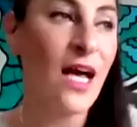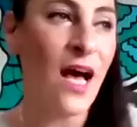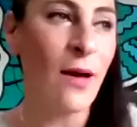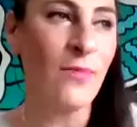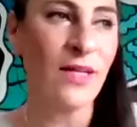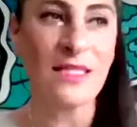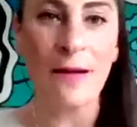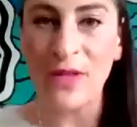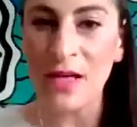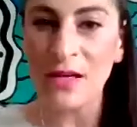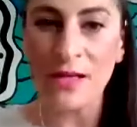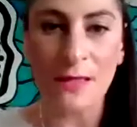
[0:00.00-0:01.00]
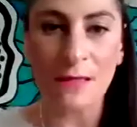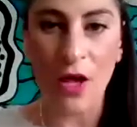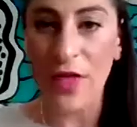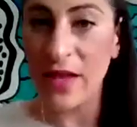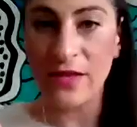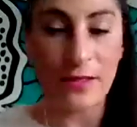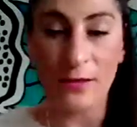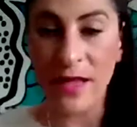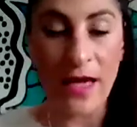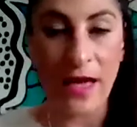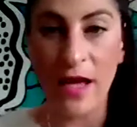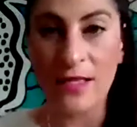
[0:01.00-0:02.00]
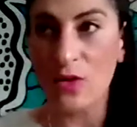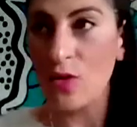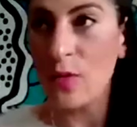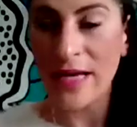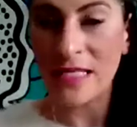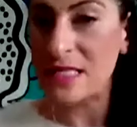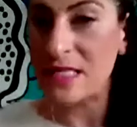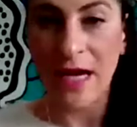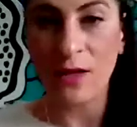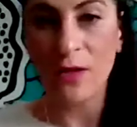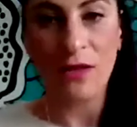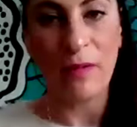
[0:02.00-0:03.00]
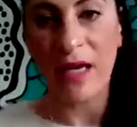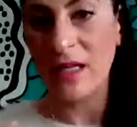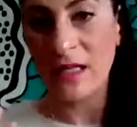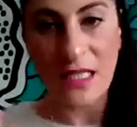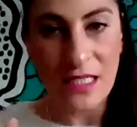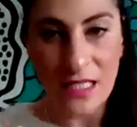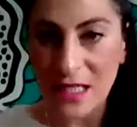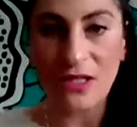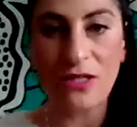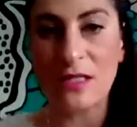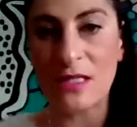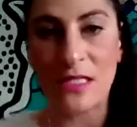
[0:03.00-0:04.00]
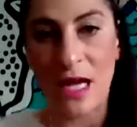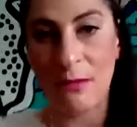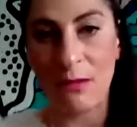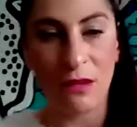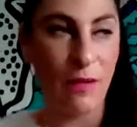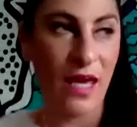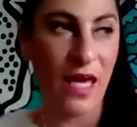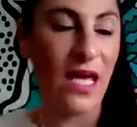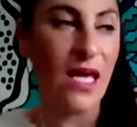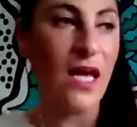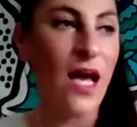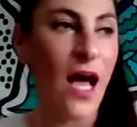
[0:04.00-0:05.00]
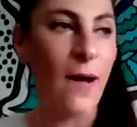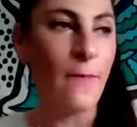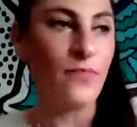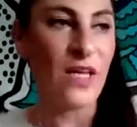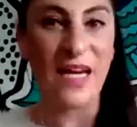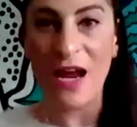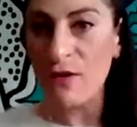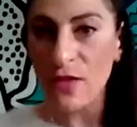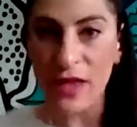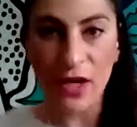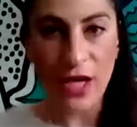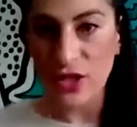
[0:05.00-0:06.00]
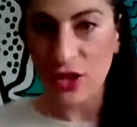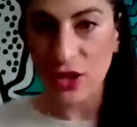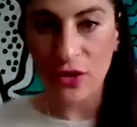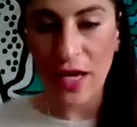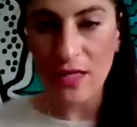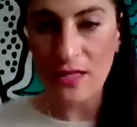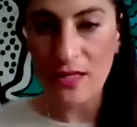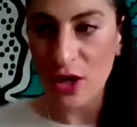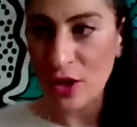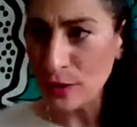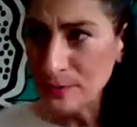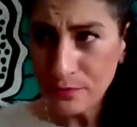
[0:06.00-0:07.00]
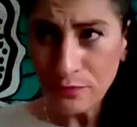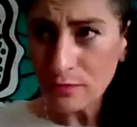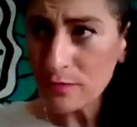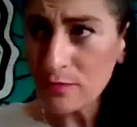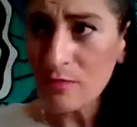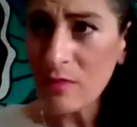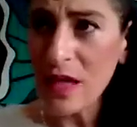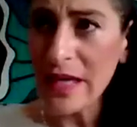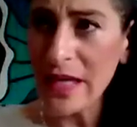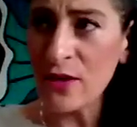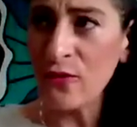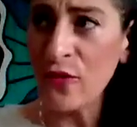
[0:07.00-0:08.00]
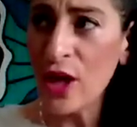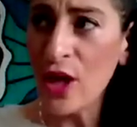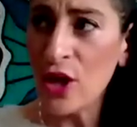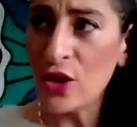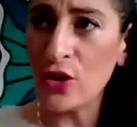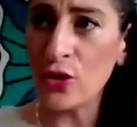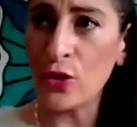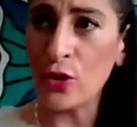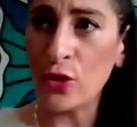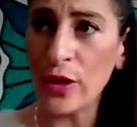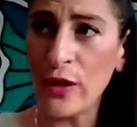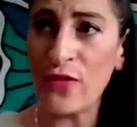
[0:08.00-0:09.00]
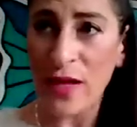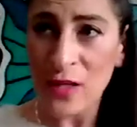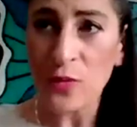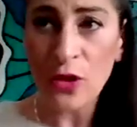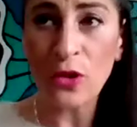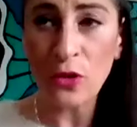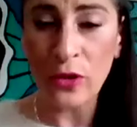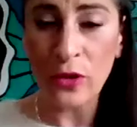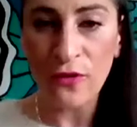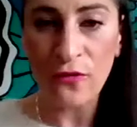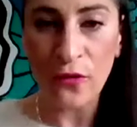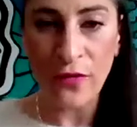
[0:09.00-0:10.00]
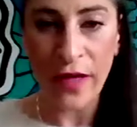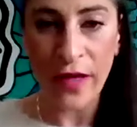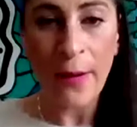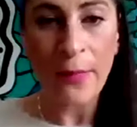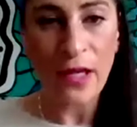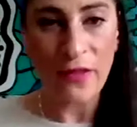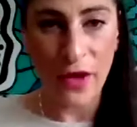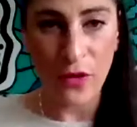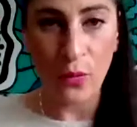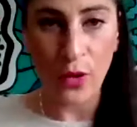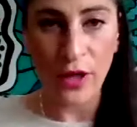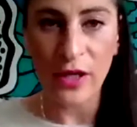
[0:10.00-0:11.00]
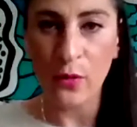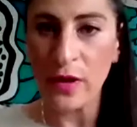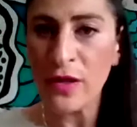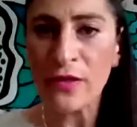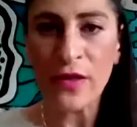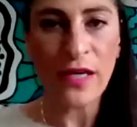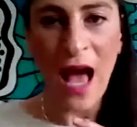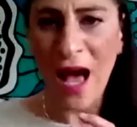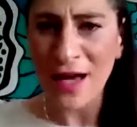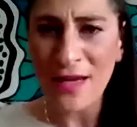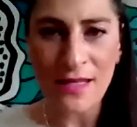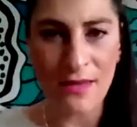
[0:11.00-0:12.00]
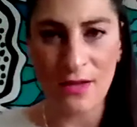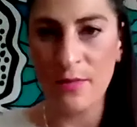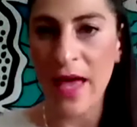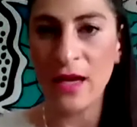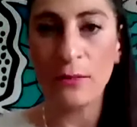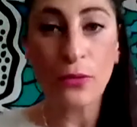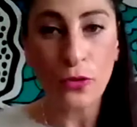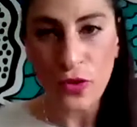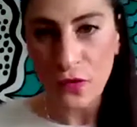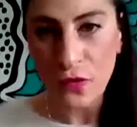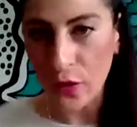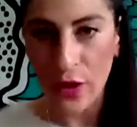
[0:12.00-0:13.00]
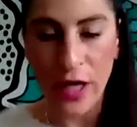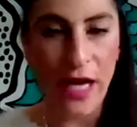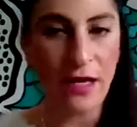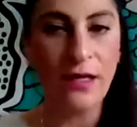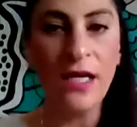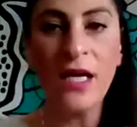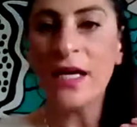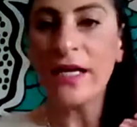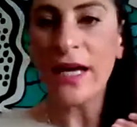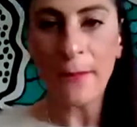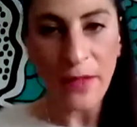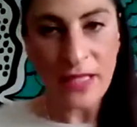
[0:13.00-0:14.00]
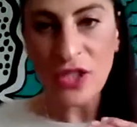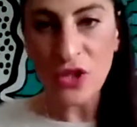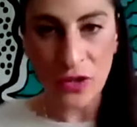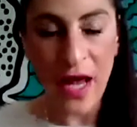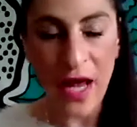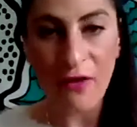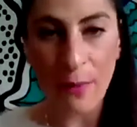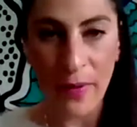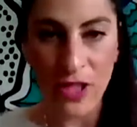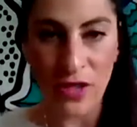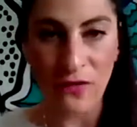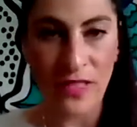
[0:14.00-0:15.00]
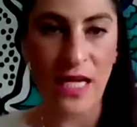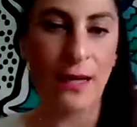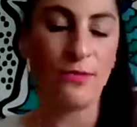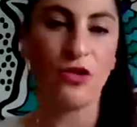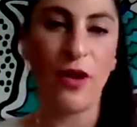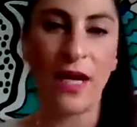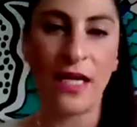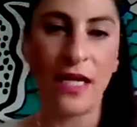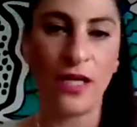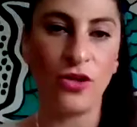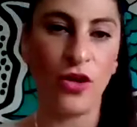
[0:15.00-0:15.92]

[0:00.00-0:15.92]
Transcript: And it's something that has always stayed with me and continues to stay with me in everything I do. And so if that's what you're looking for in the company that you're working with, then ask them and push for it. And companies should have a budget for team training.